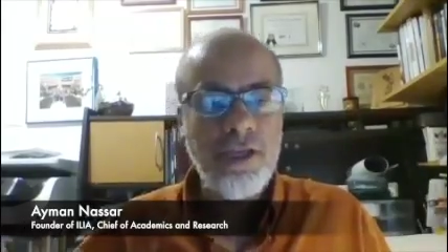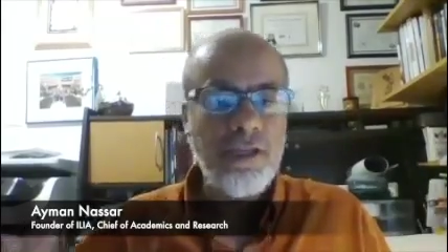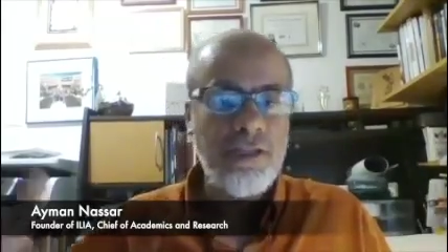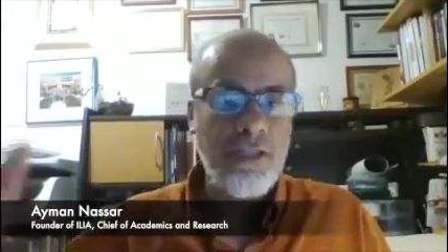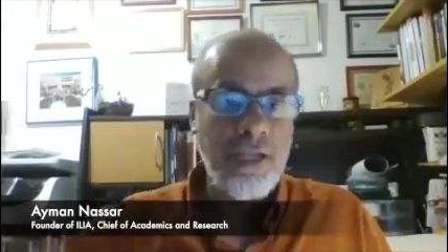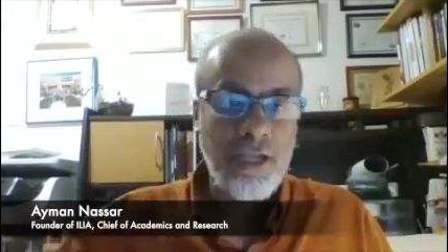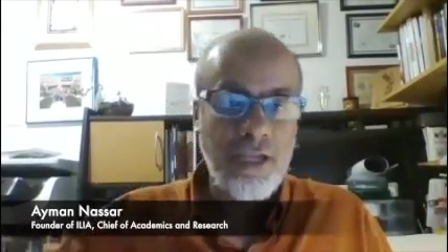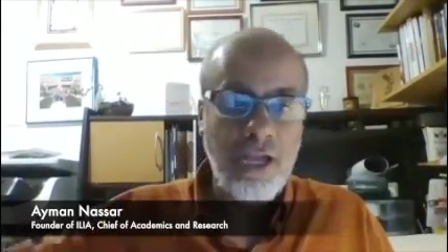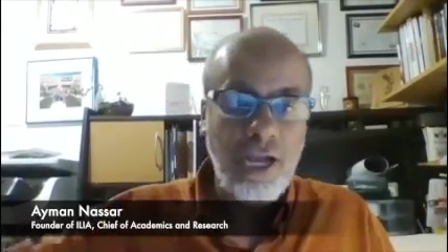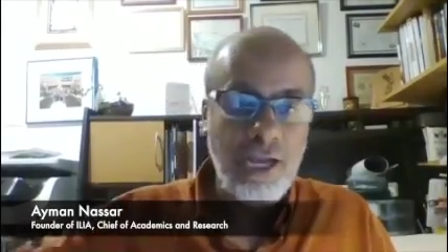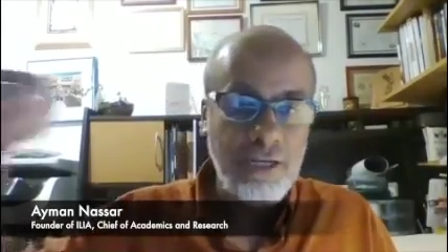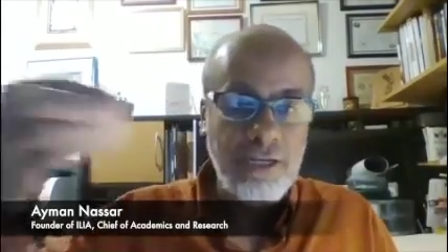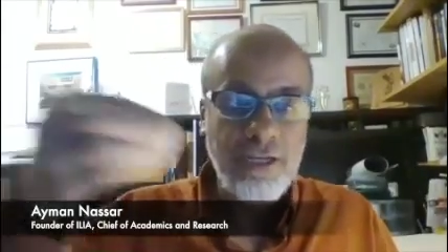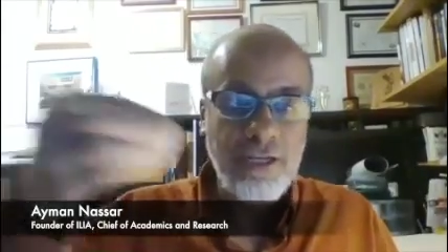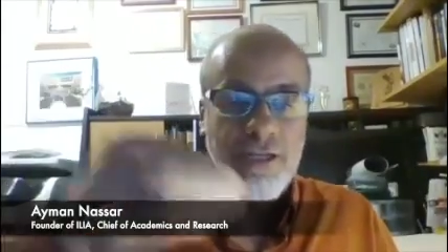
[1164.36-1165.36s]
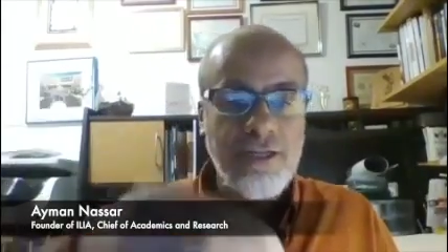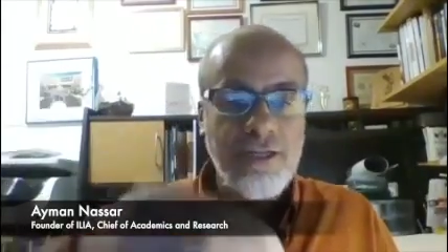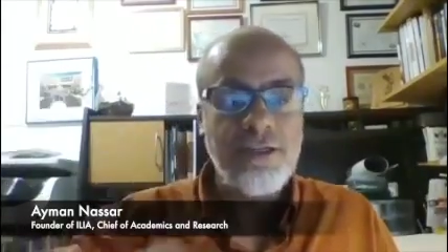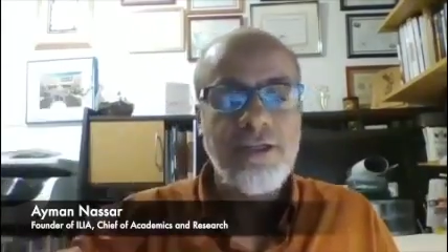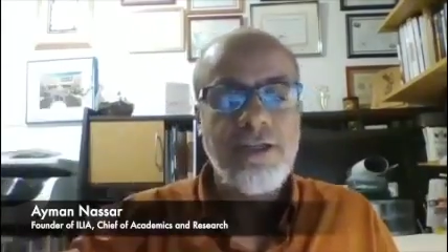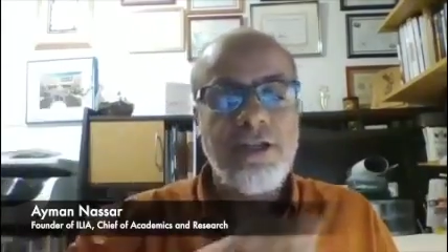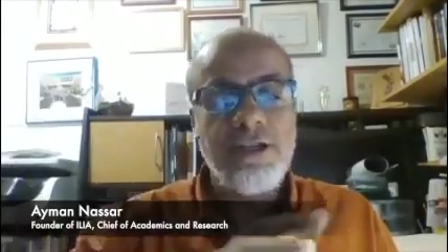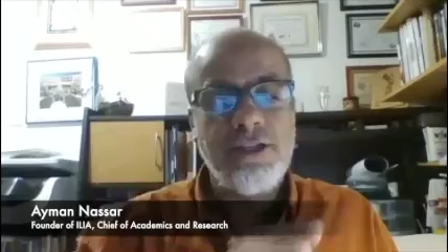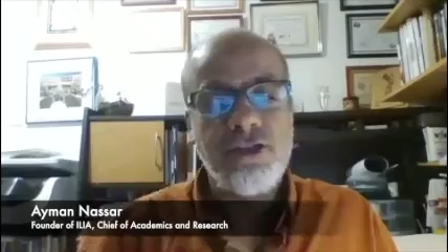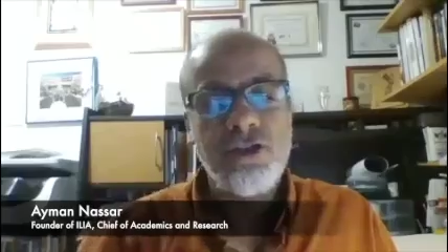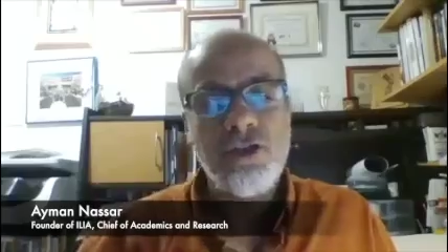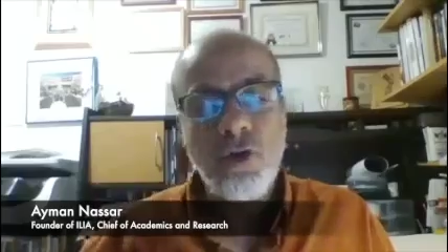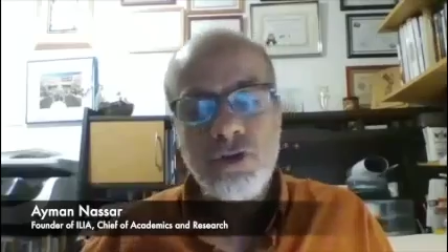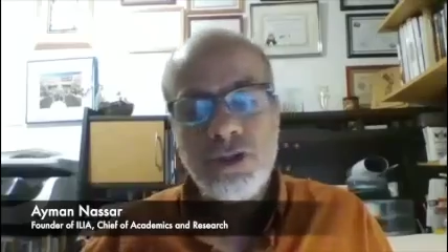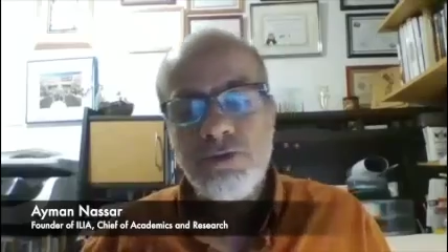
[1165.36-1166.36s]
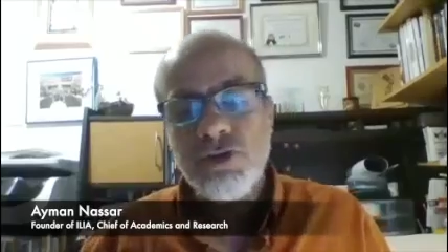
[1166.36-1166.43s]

that God uh, told him